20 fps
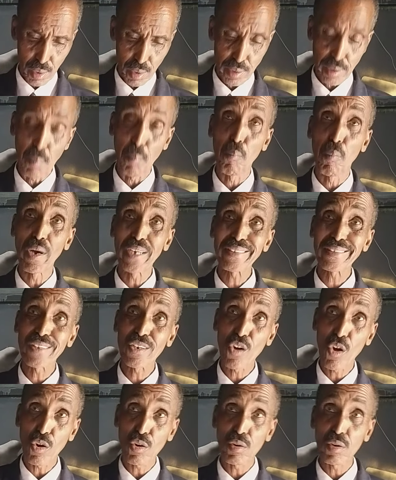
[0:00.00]
The best
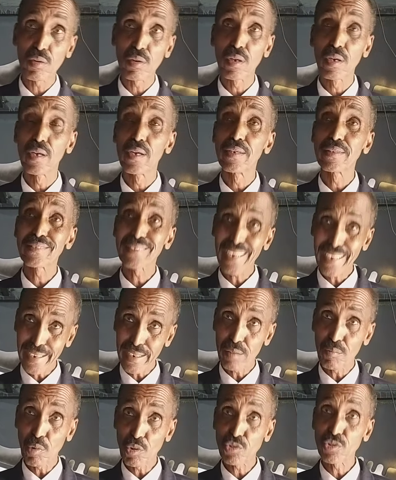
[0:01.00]
known
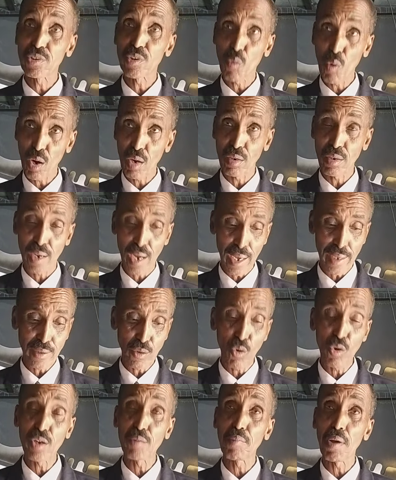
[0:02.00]
sacred books in the world are the
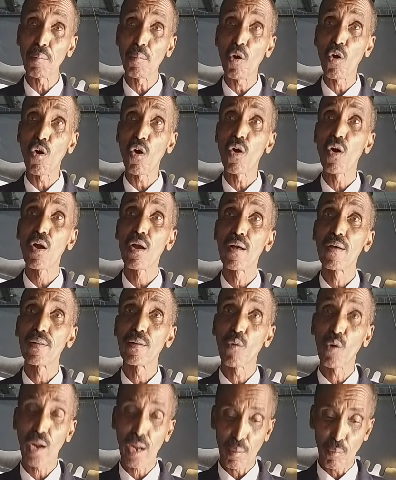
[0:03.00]
Holy Bible,
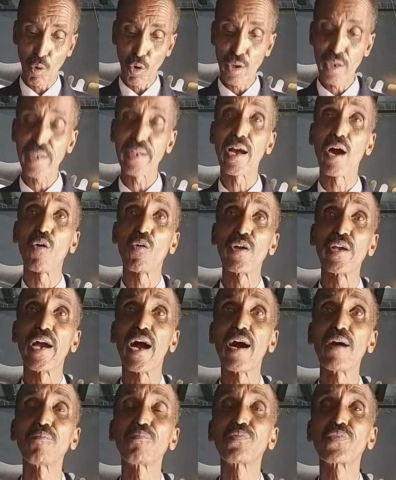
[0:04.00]
the one I'm holding now
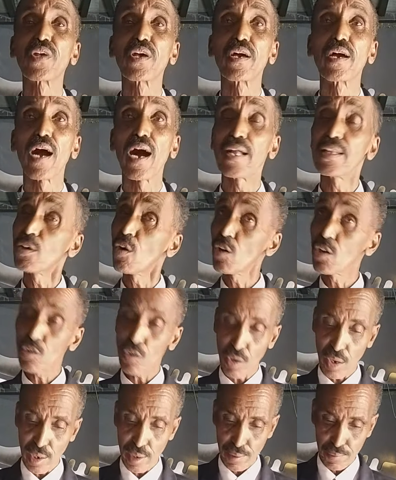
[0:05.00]
here, and the Holy
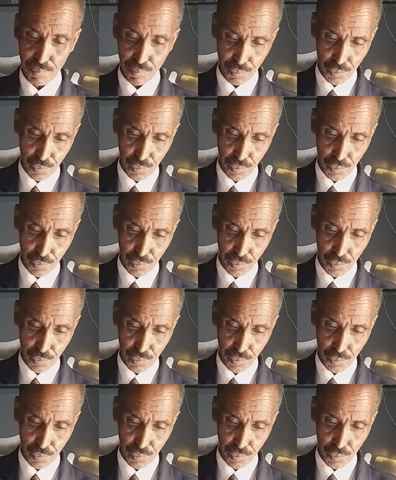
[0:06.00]
Quran.